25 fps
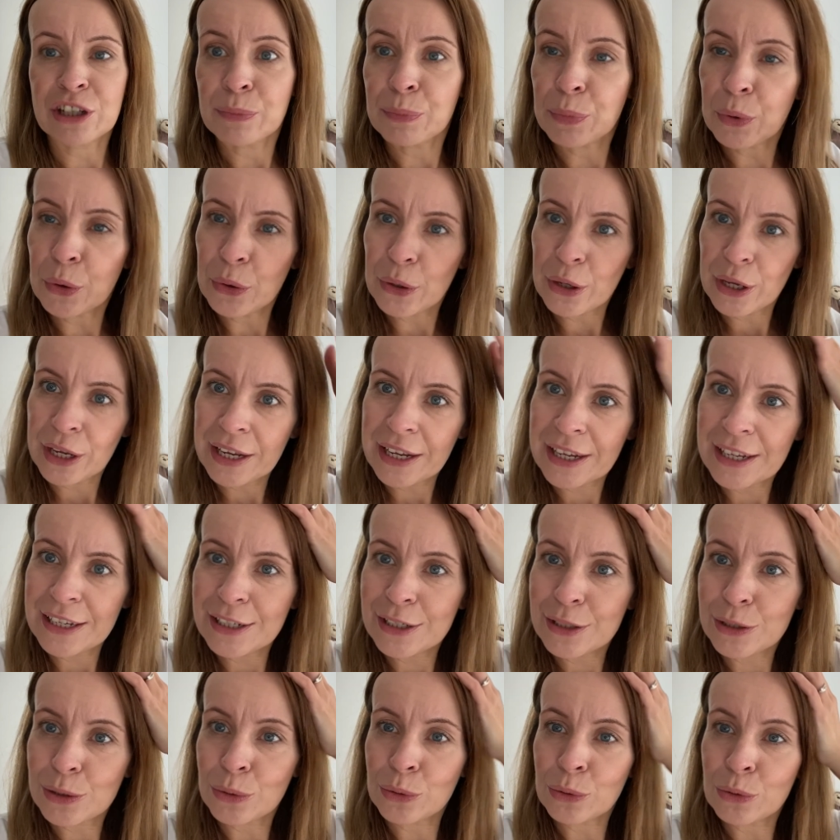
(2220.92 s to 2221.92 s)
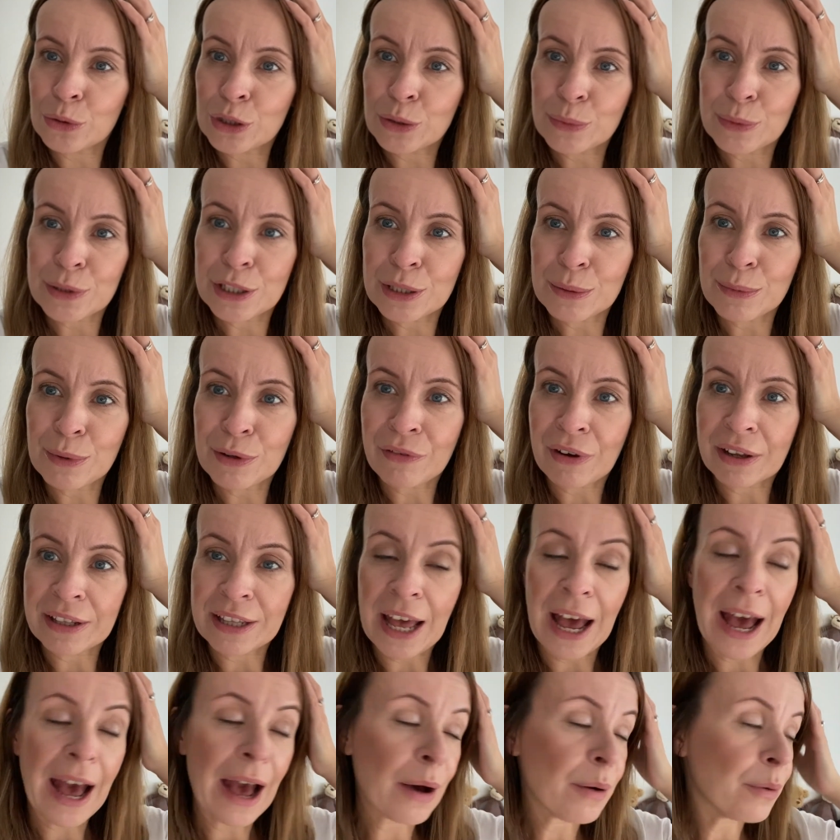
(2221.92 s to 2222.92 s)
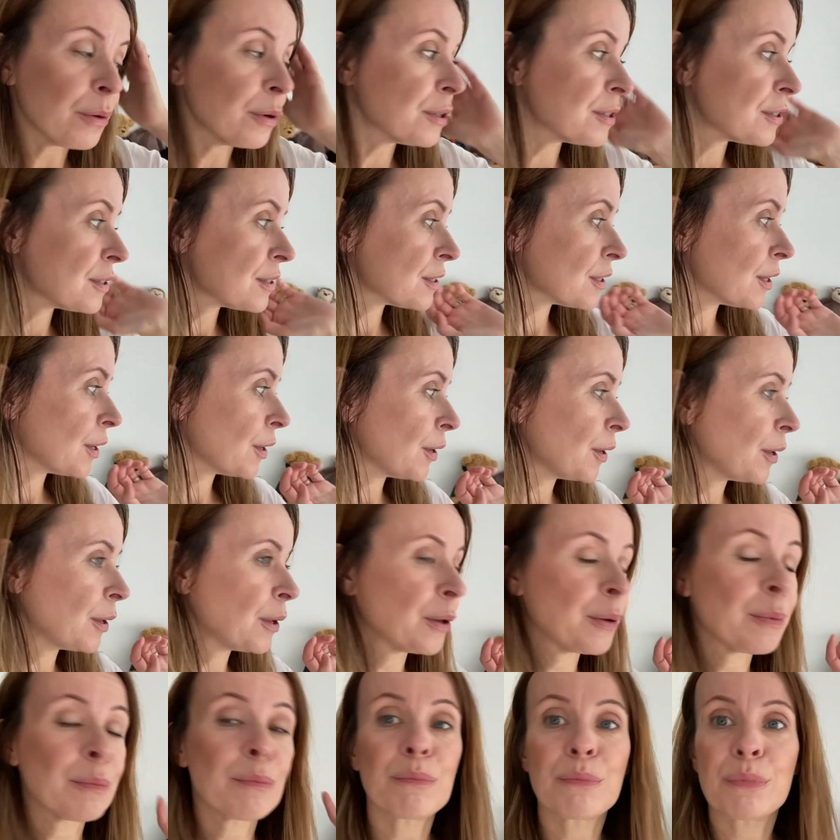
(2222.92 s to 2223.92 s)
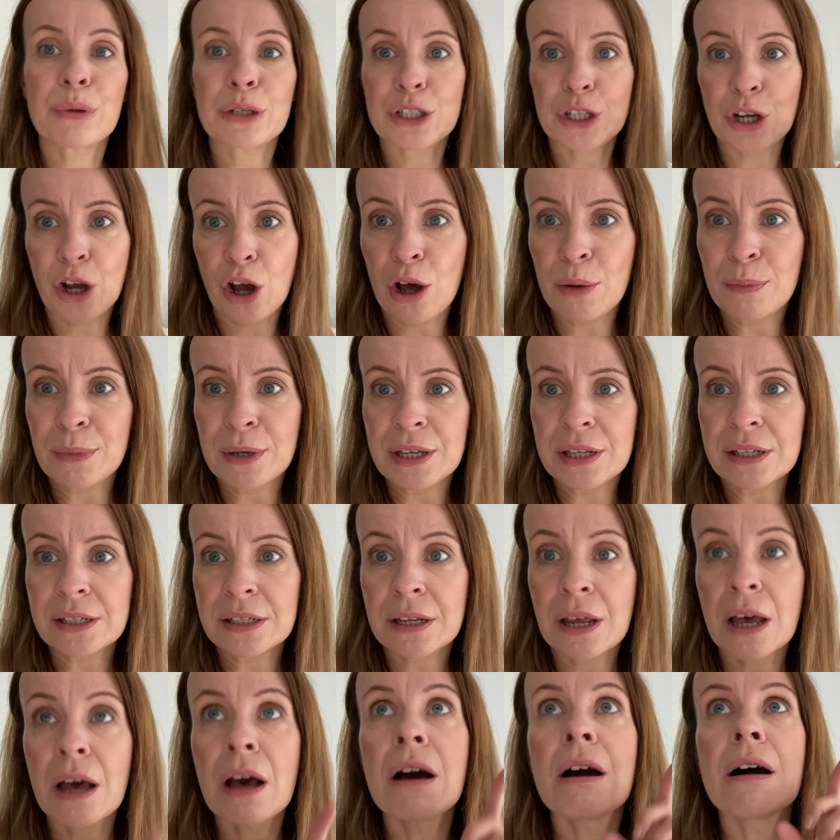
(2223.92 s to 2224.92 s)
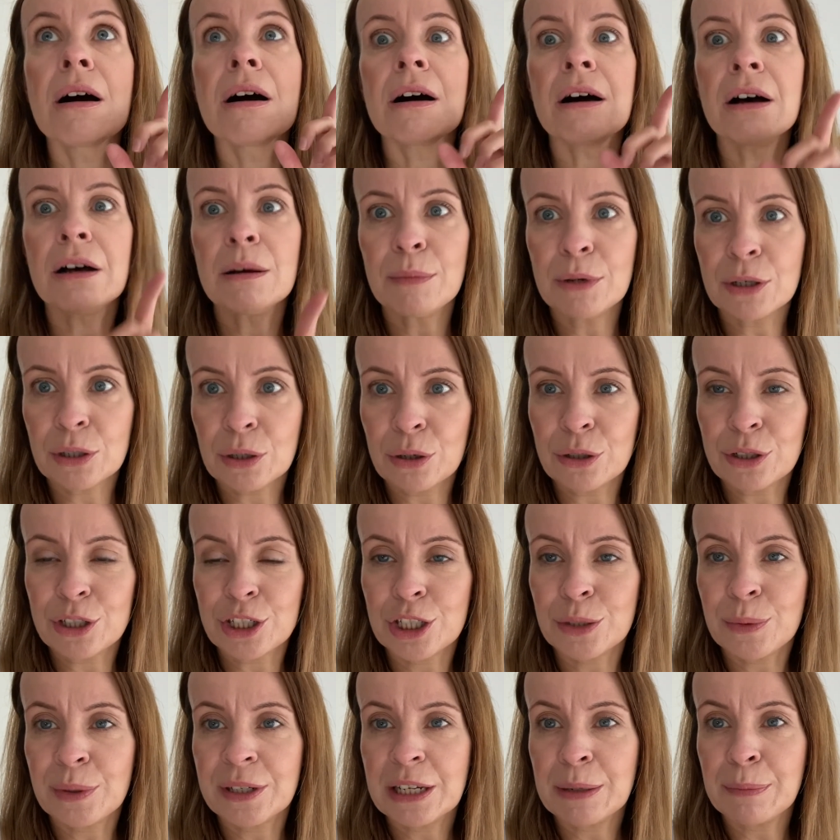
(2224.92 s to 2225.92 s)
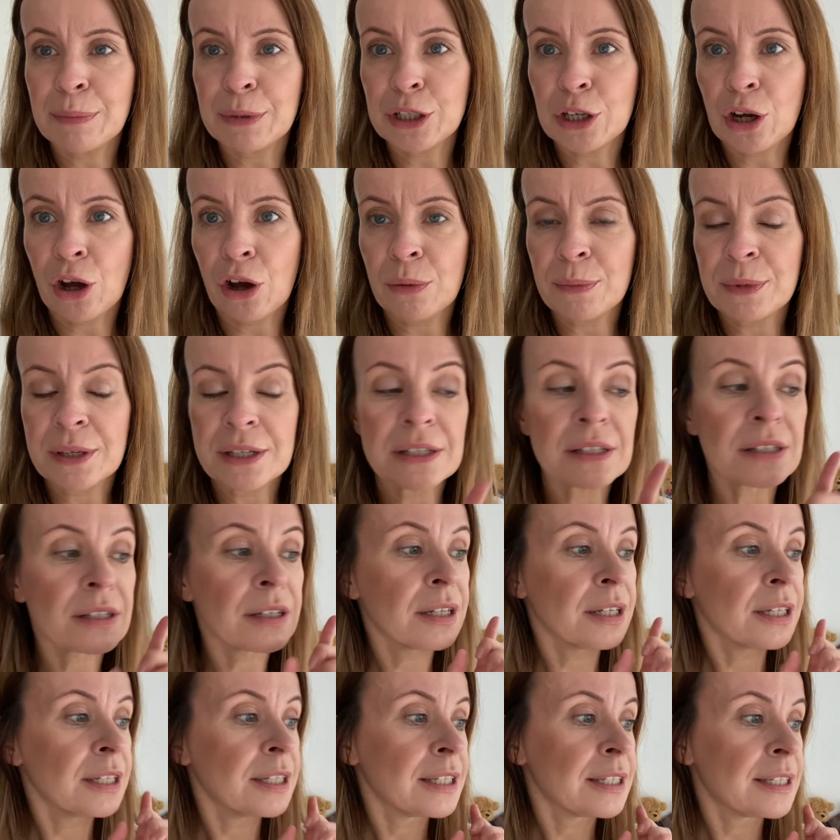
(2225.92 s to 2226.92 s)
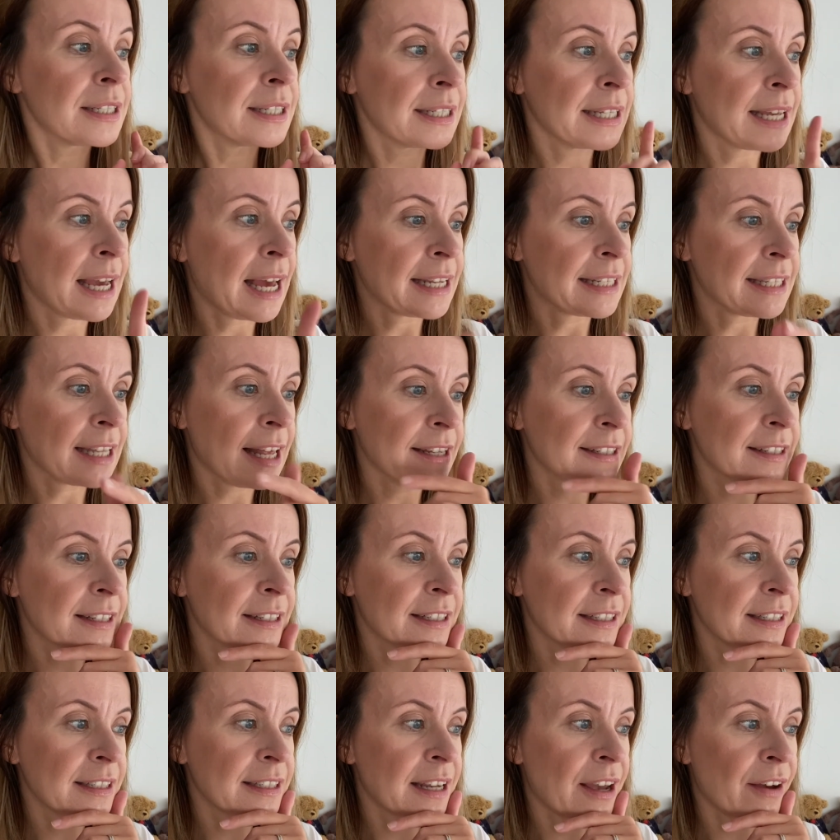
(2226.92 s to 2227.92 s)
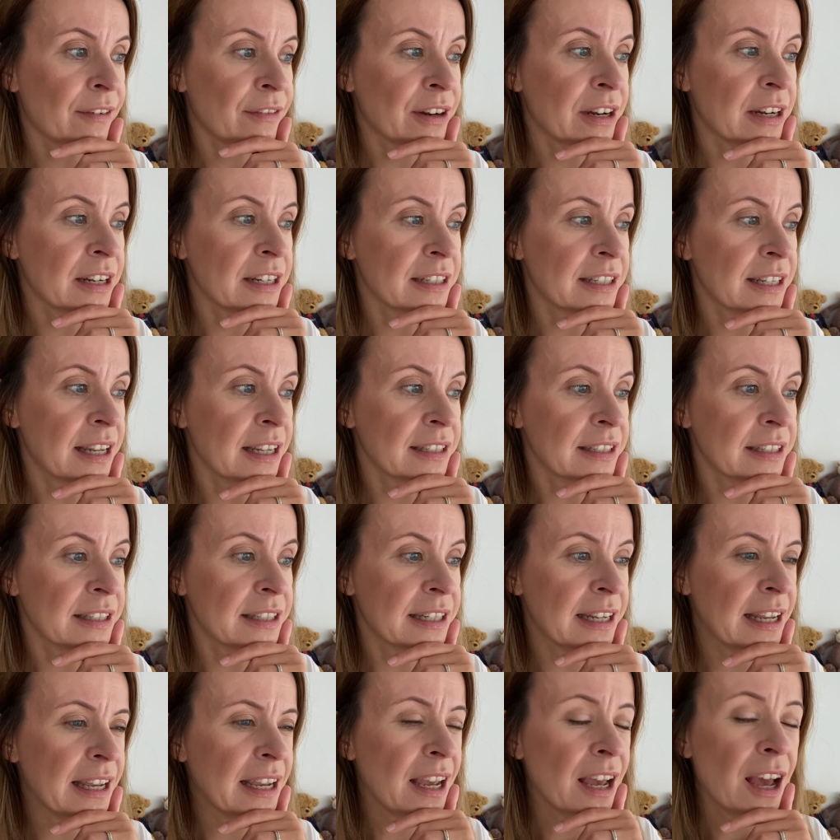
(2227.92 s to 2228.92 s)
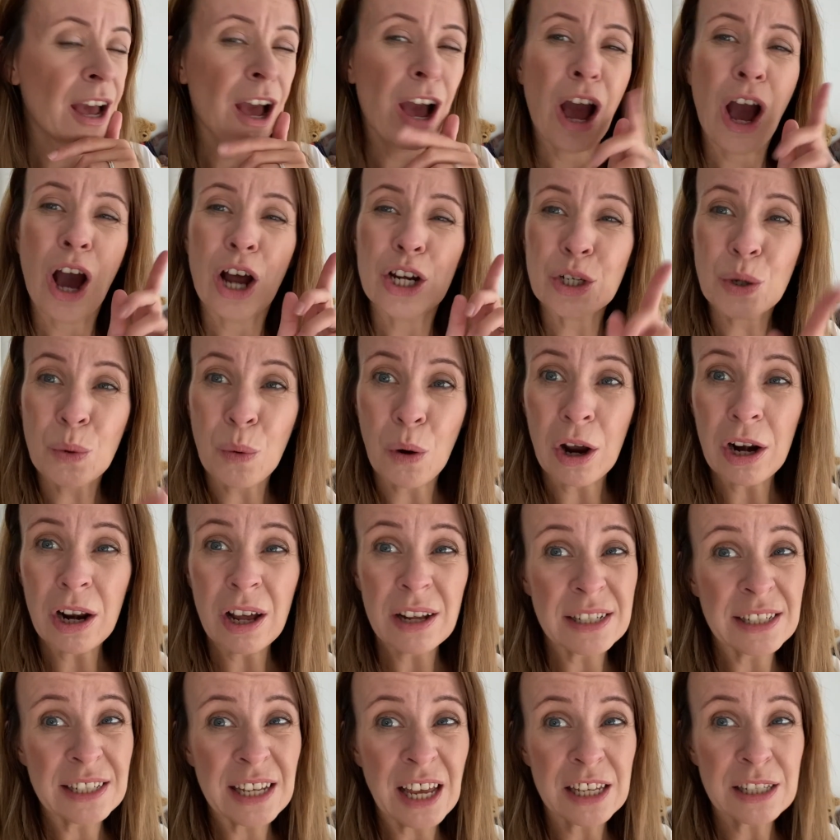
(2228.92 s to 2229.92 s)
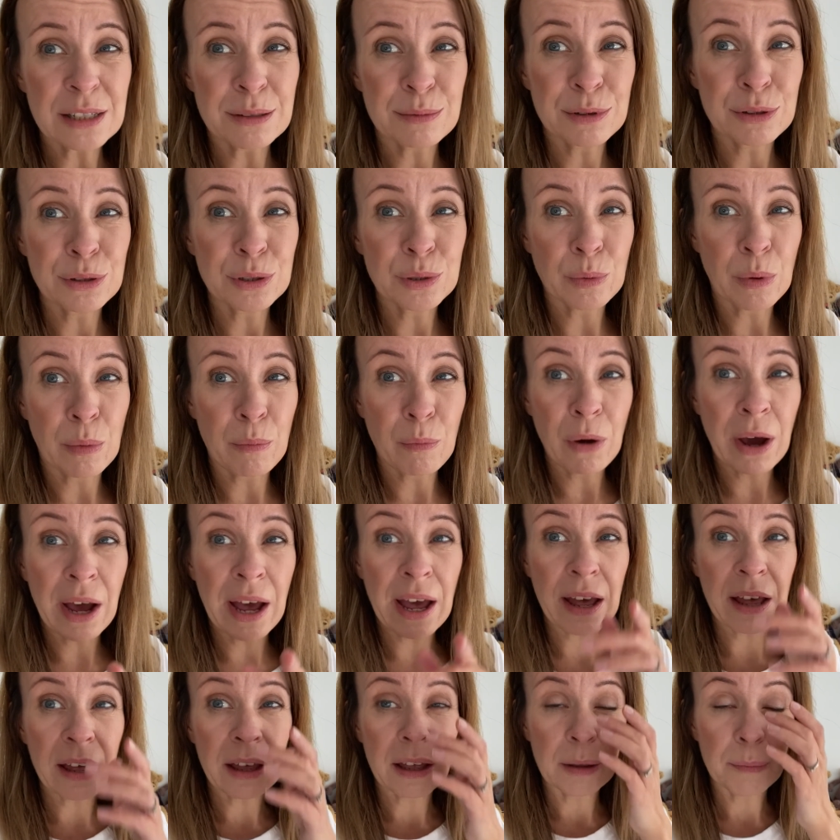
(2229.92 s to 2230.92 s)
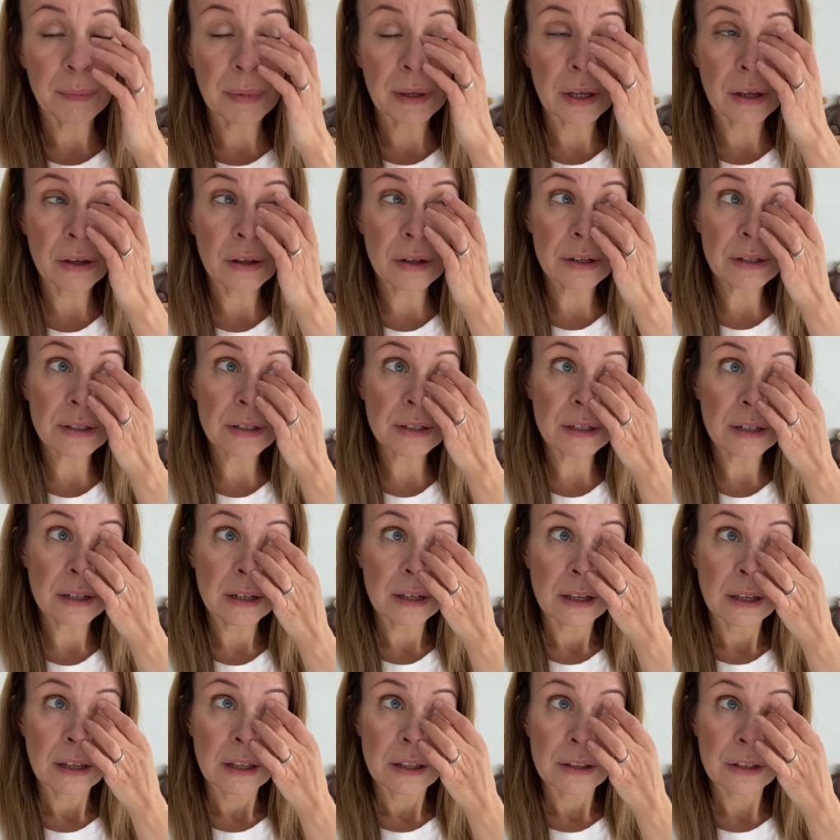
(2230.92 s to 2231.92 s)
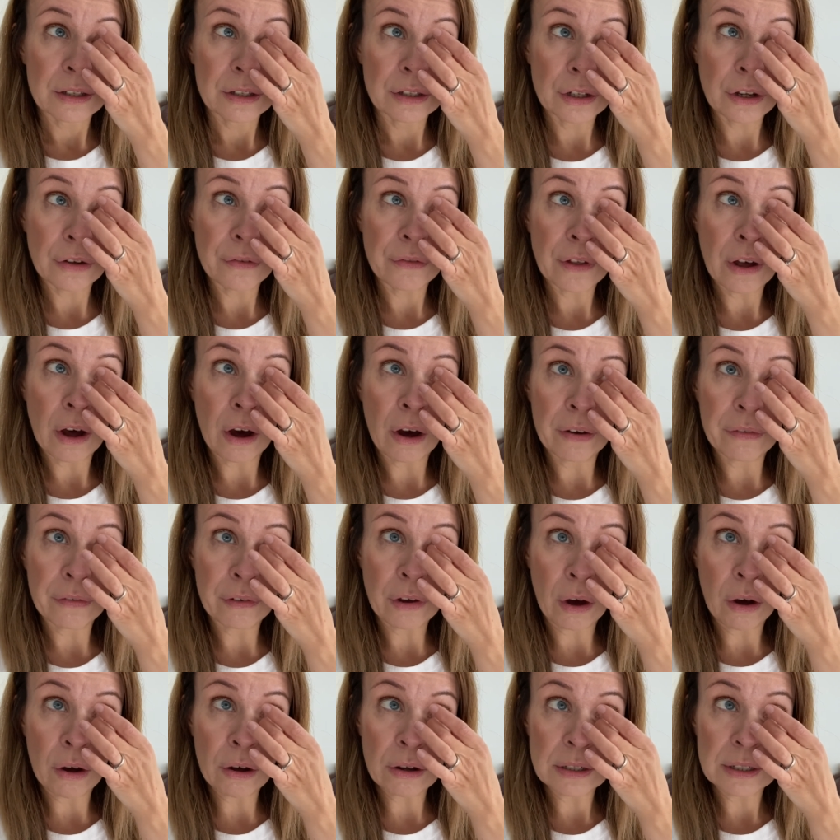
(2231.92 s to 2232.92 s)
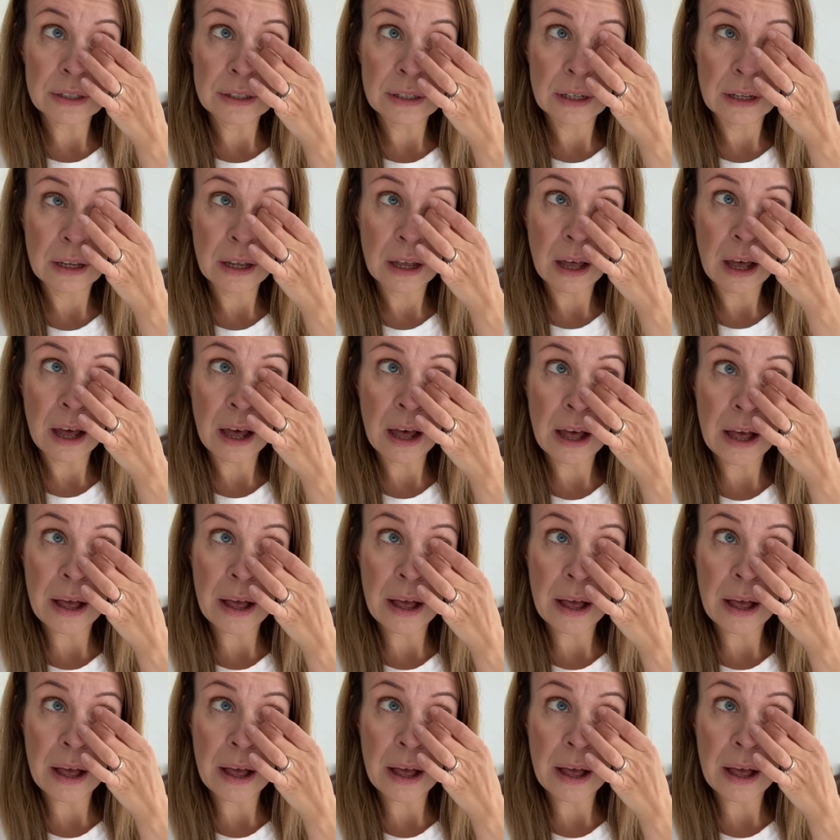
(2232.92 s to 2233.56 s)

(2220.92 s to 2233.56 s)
boys or doing something around the house. Pyjamas, oh my gosh, do I need pyjamas? So yes, that's a definite necessity. I'd quite like to get some new swimwear, because the stuff that I've got a